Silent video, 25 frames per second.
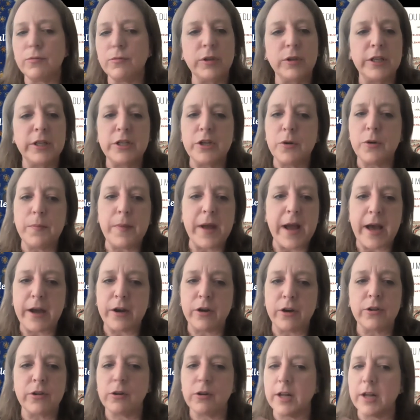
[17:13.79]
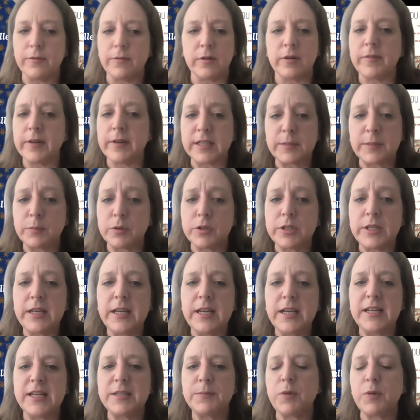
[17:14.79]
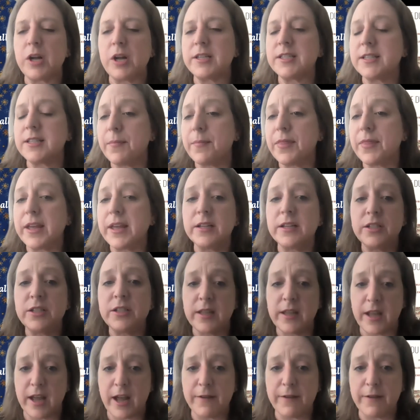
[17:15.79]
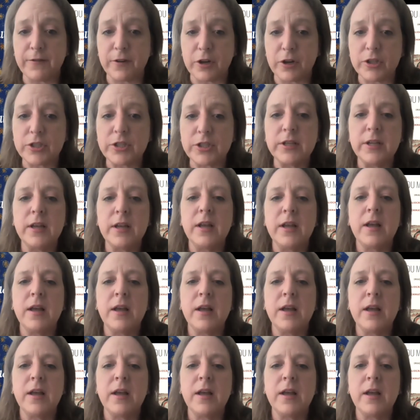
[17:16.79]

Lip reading: really no matter their level of expertise, brought something to the effort,